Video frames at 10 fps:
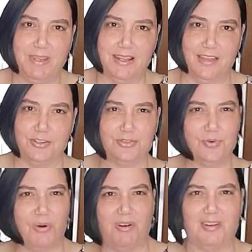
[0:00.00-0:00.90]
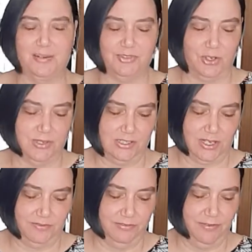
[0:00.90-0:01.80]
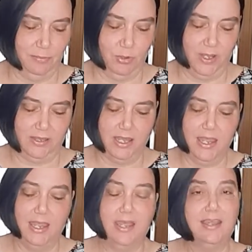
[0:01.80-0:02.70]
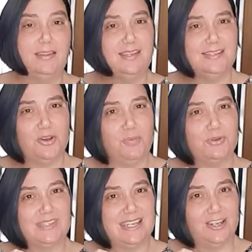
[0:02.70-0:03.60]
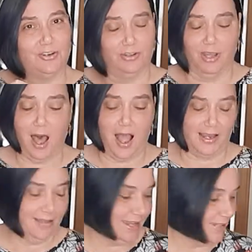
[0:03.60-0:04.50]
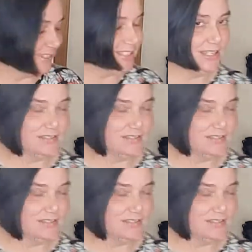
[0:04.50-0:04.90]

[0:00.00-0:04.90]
that in the drawer, and it was always tough to fumble with. These almost interlock, and they sit